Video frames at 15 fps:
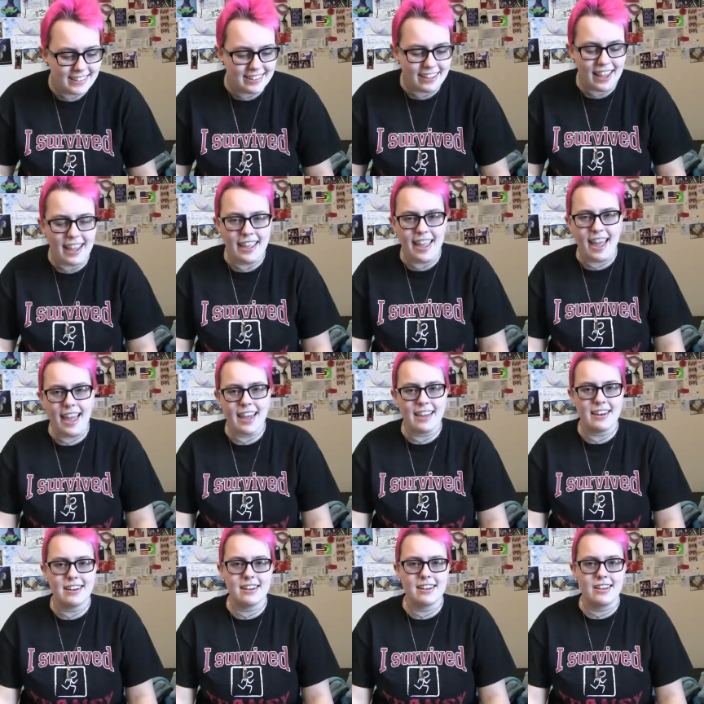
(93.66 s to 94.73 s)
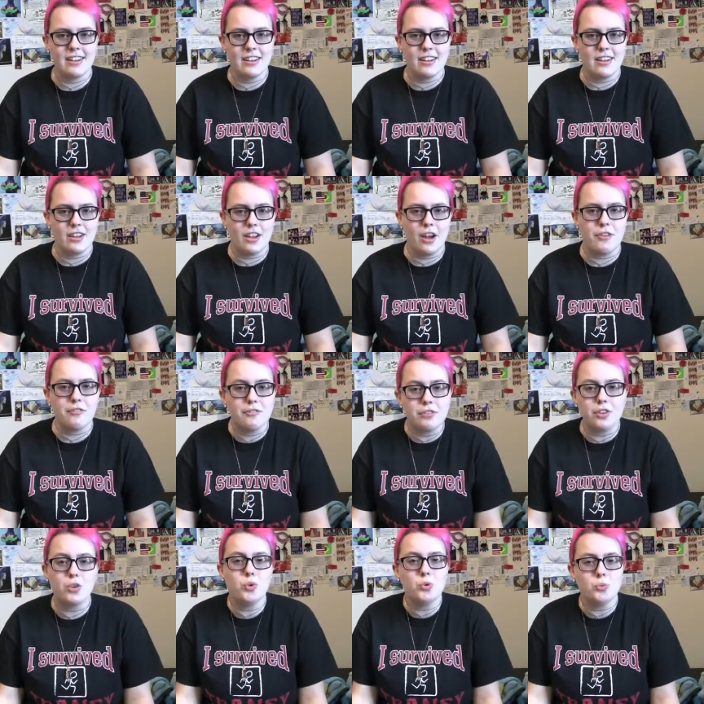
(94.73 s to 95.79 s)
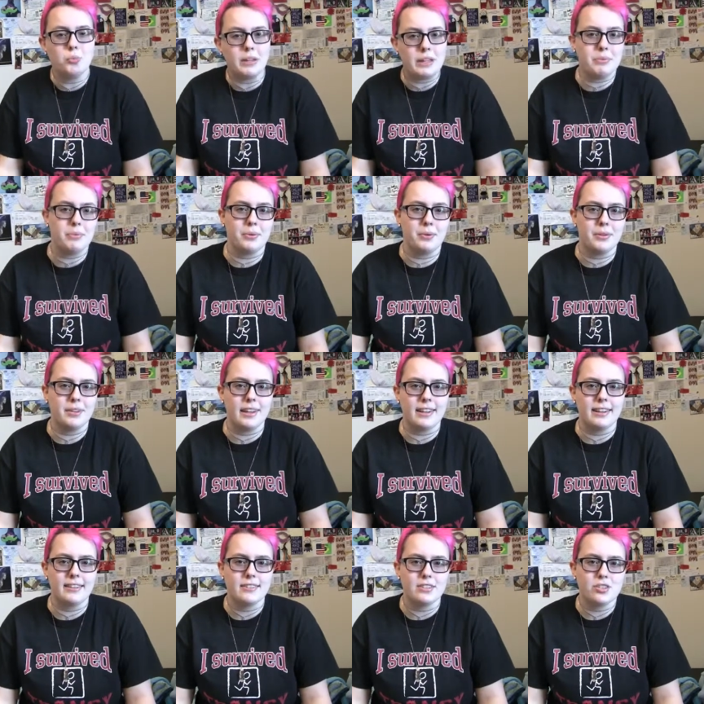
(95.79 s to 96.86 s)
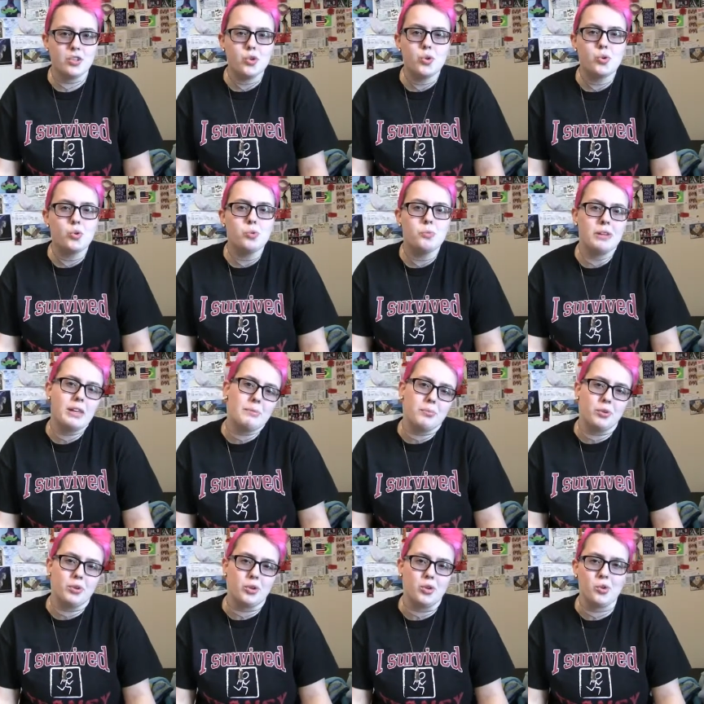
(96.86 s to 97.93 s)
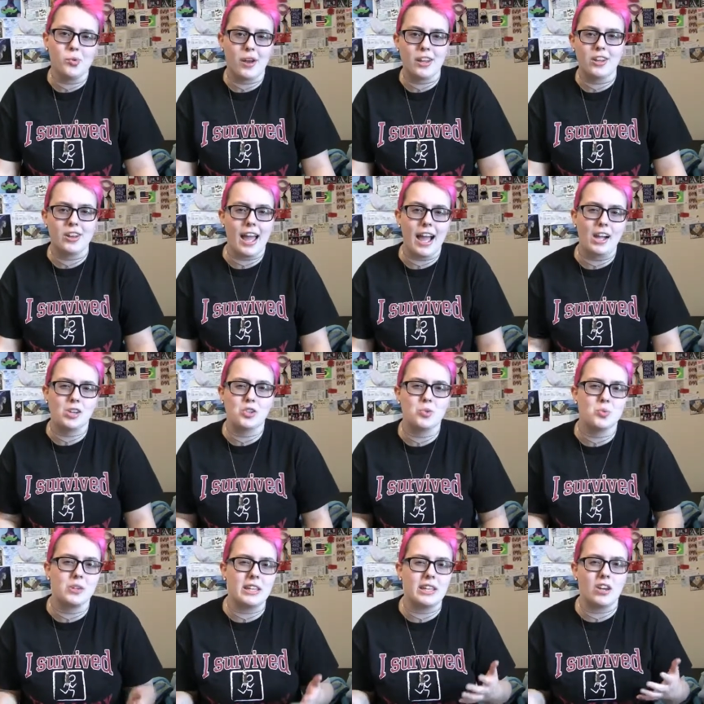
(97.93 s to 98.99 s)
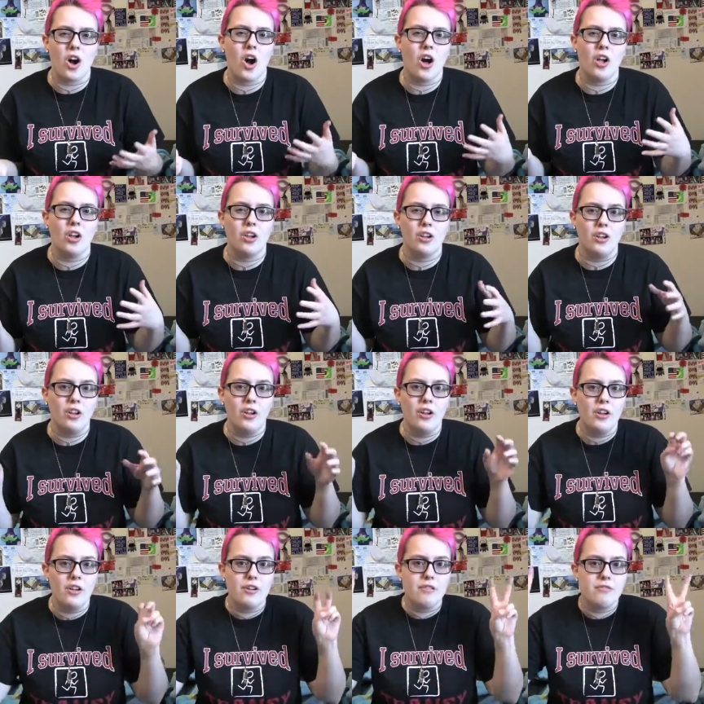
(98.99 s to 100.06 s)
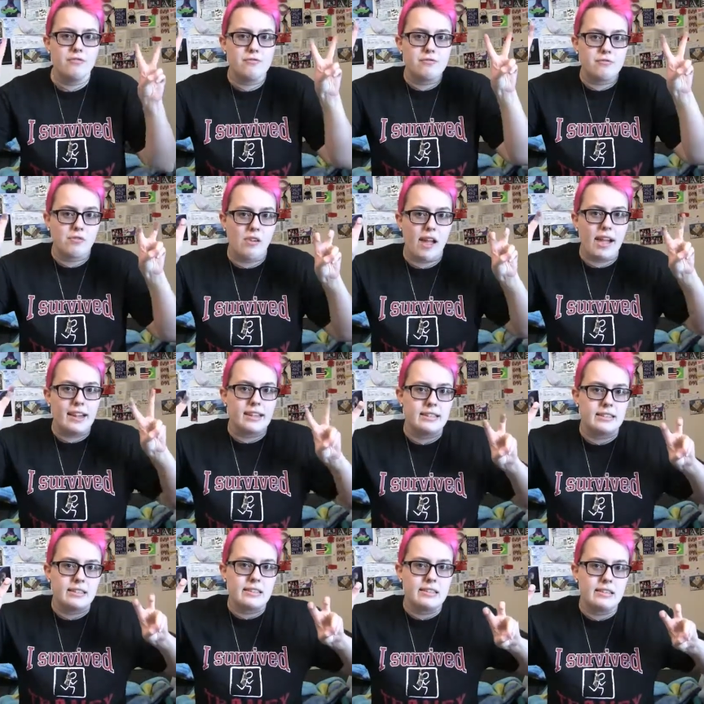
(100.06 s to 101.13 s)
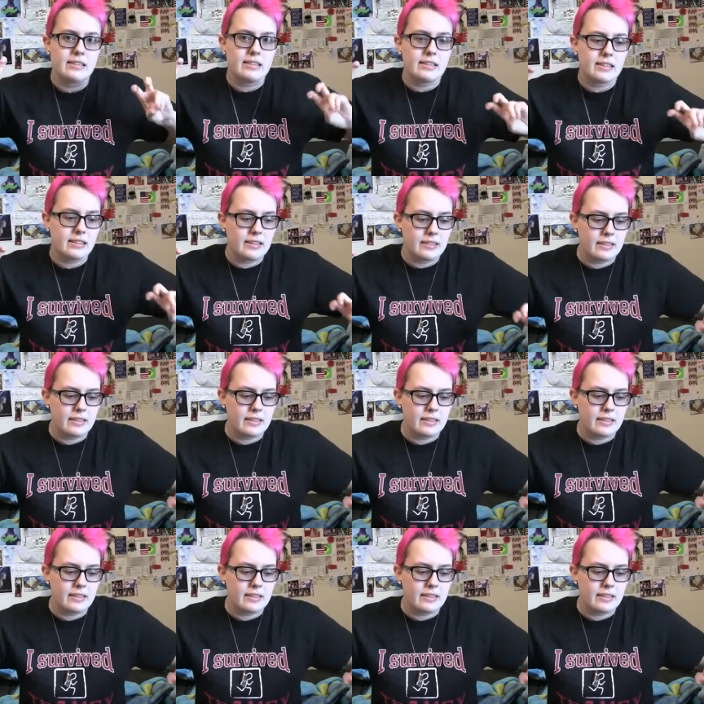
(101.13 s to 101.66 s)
Like, I had a few people, like two people who I could actually call friends.